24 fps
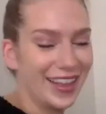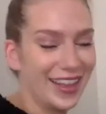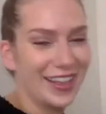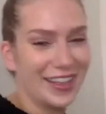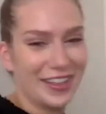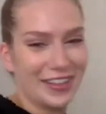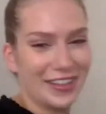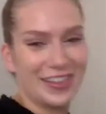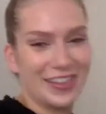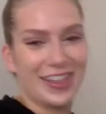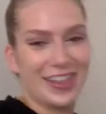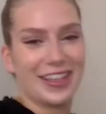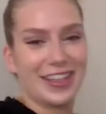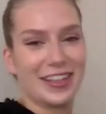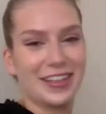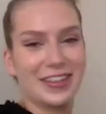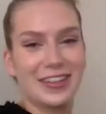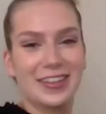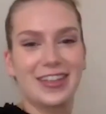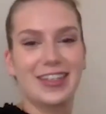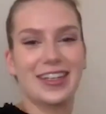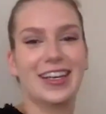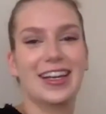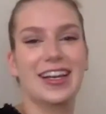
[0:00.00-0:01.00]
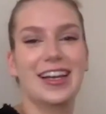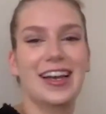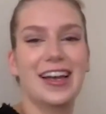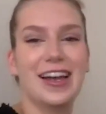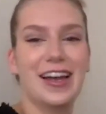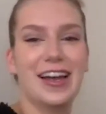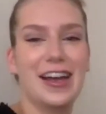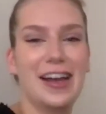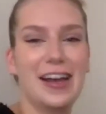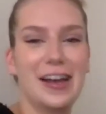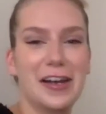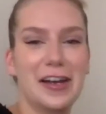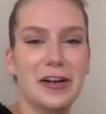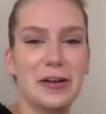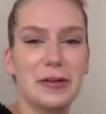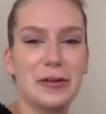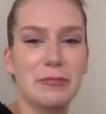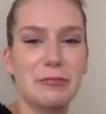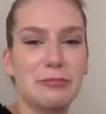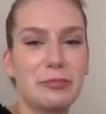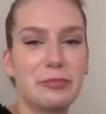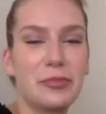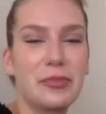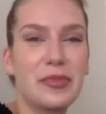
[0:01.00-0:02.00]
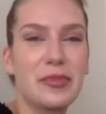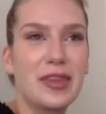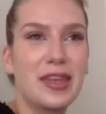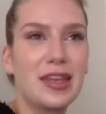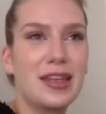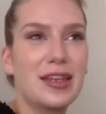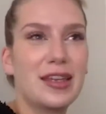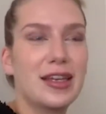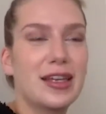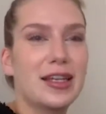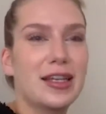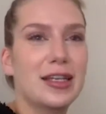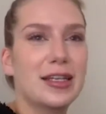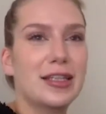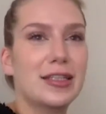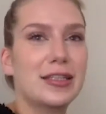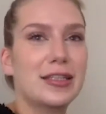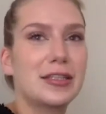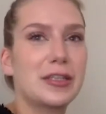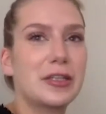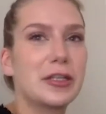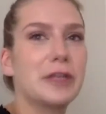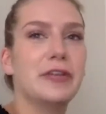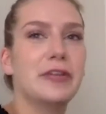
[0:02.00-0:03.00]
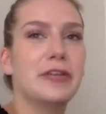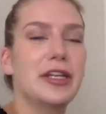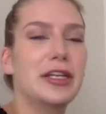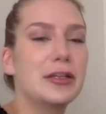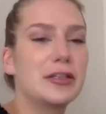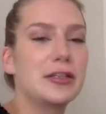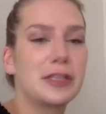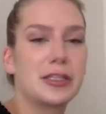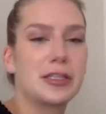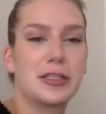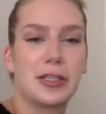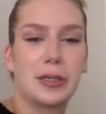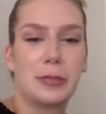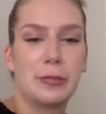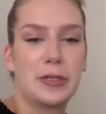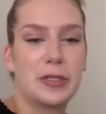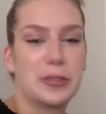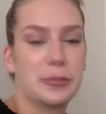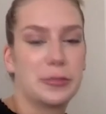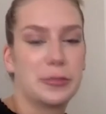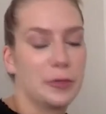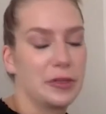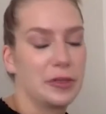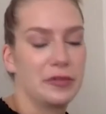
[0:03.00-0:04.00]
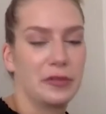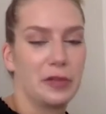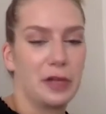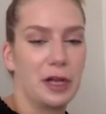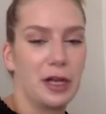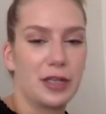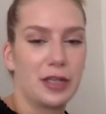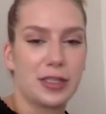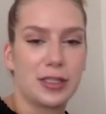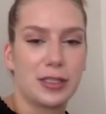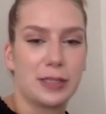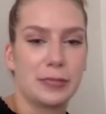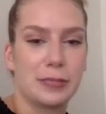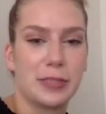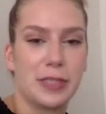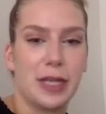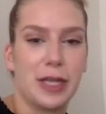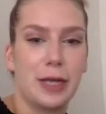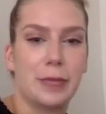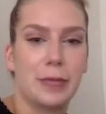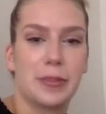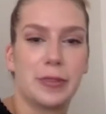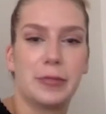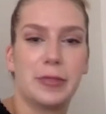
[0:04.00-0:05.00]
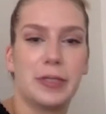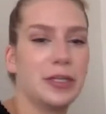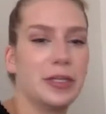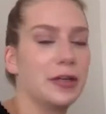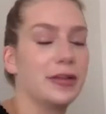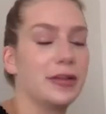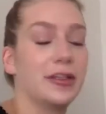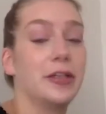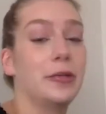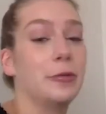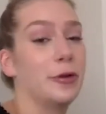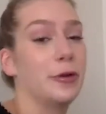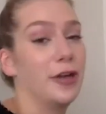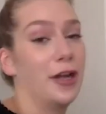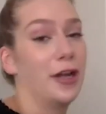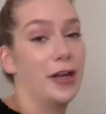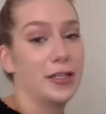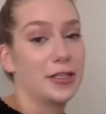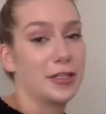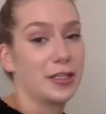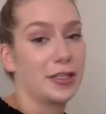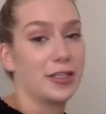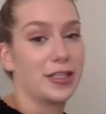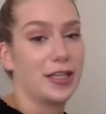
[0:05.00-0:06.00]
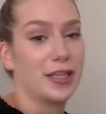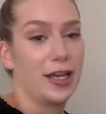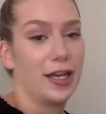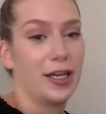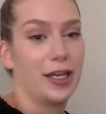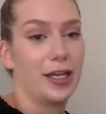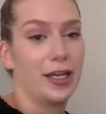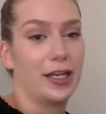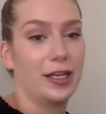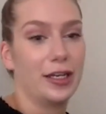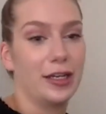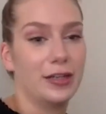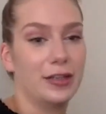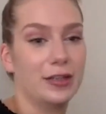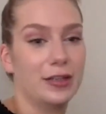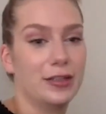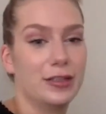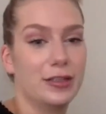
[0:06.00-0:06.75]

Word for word: thank you, thank you. um, so your videos are so much more than blogs sometimes. I mean, you, you are not just a